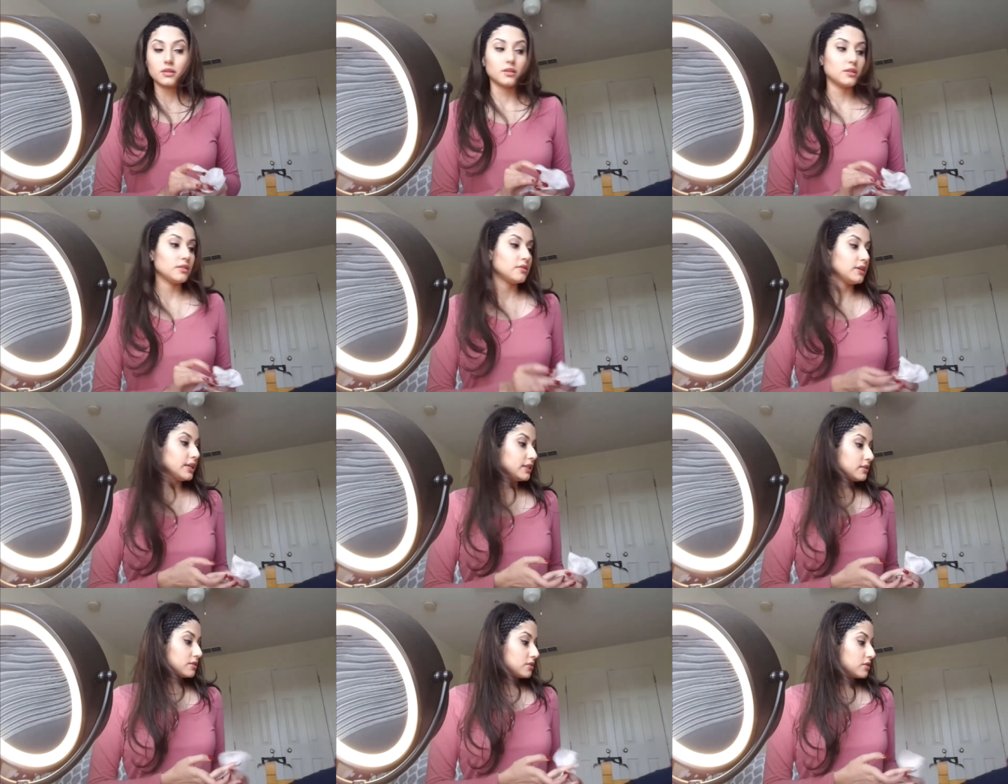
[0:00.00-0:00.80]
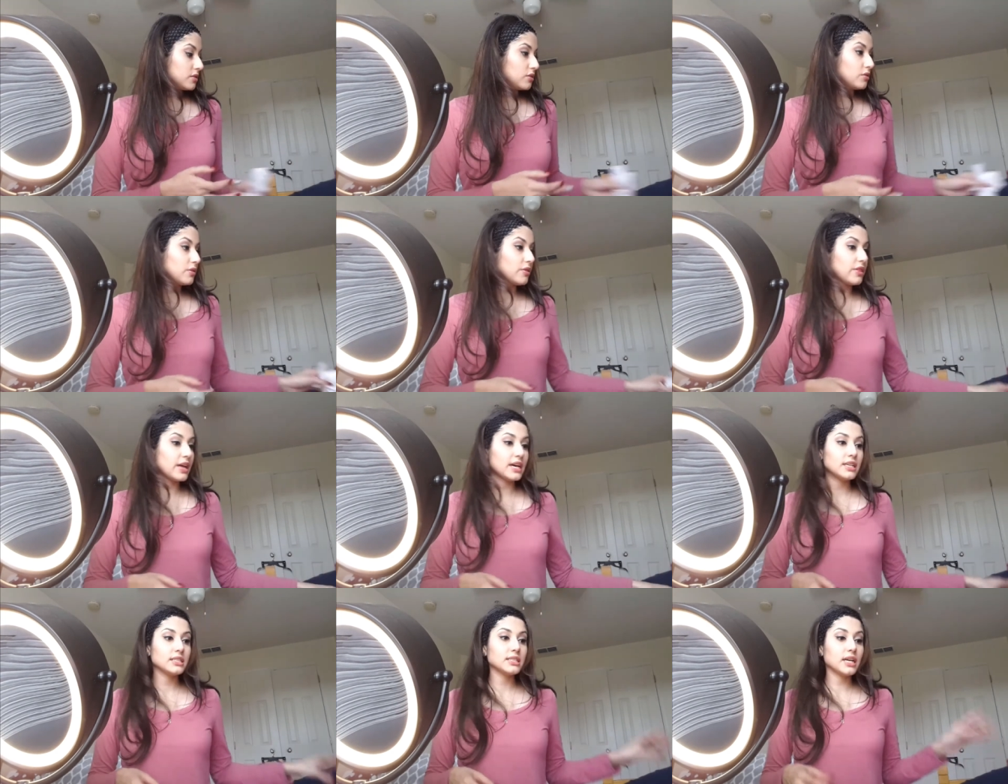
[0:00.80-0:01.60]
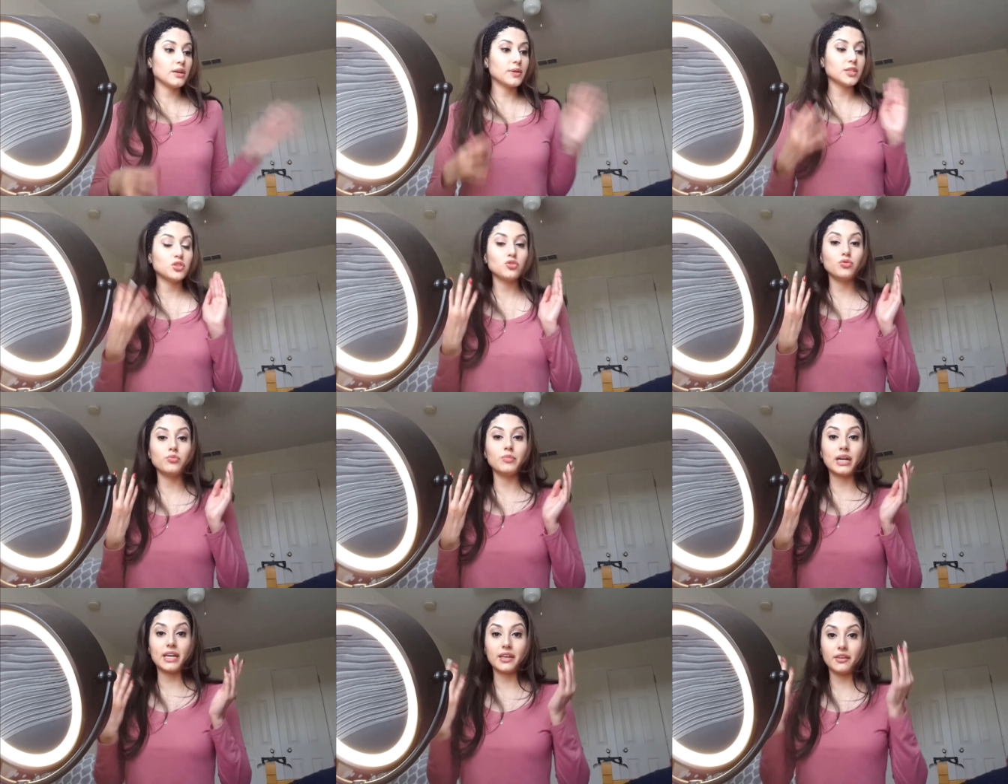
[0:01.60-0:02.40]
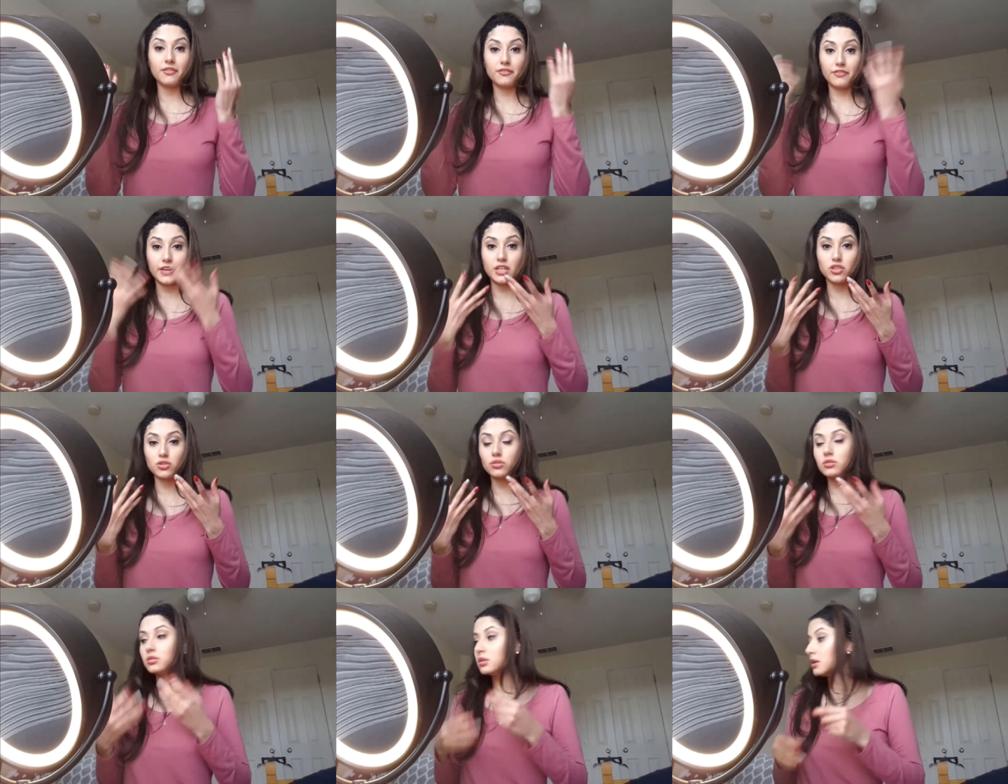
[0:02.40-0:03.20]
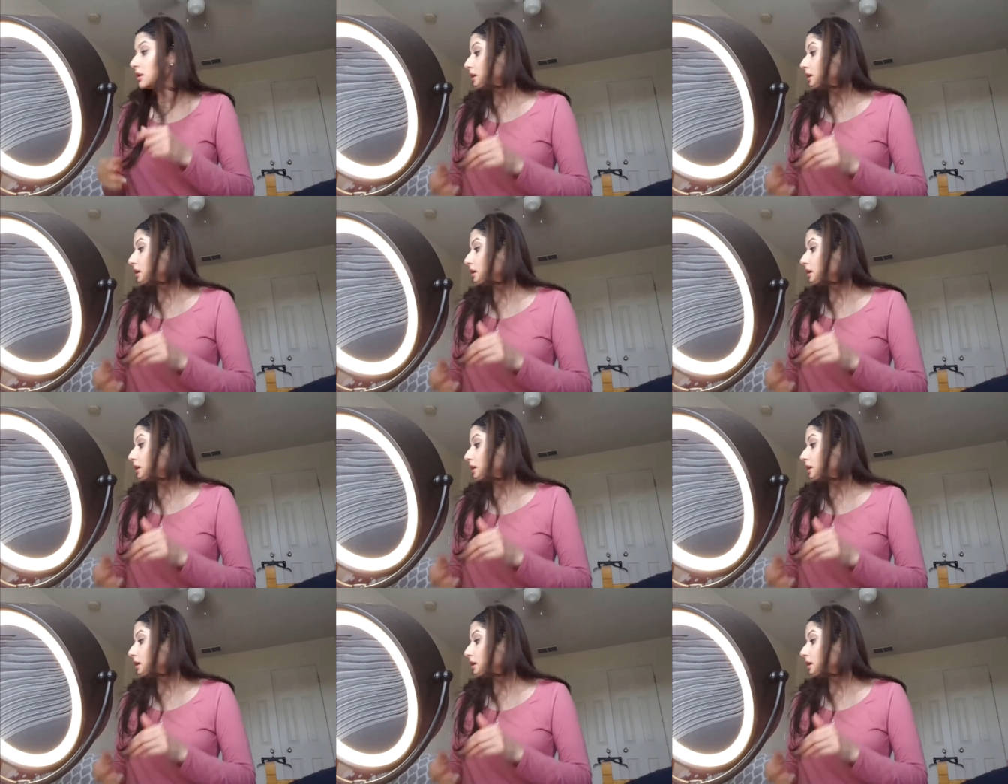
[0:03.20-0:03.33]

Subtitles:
Alright, so that is how I do my facial.